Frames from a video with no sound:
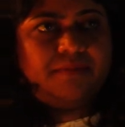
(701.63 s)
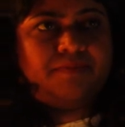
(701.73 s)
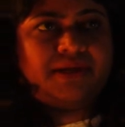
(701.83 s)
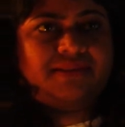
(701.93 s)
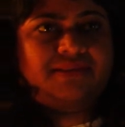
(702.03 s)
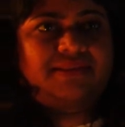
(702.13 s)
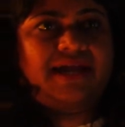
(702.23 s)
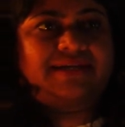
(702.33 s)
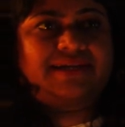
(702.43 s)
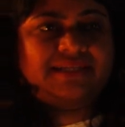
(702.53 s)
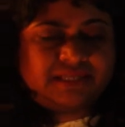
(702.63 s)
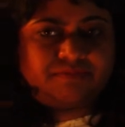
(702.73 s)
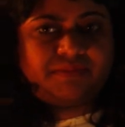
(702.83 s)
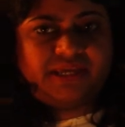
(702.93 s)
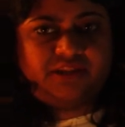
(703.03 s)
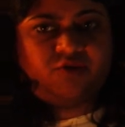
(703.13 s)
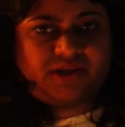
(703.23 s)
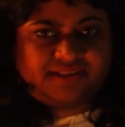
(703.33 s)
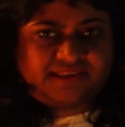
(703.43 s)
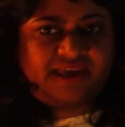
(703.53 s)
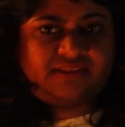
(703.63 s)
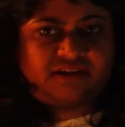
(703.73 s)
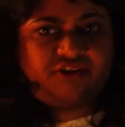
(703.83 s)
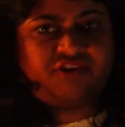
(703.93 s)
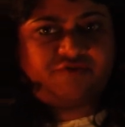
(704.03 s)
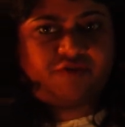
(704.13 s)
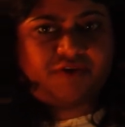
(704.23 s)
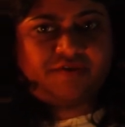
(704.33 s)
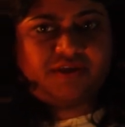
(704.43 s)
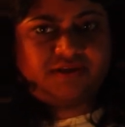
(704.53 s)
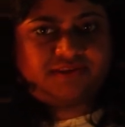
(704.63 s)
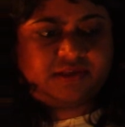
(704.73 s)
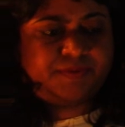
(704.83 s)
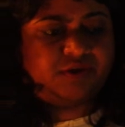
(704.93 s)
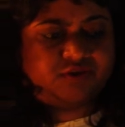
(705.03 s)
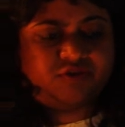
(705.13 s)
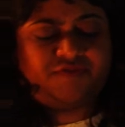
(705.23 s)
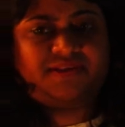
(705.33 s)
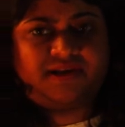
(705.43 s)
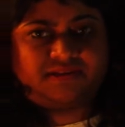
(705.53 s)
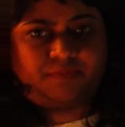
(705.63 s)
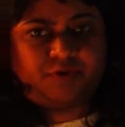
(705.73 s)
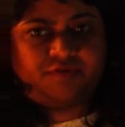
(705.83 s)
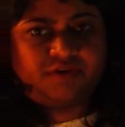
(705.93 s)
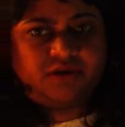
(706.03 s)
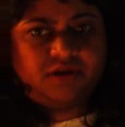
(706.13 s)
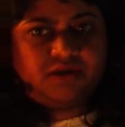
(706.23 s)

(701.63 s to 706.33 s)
But that doesn't mean you can stay in the country for 5 years just because your visa is approved.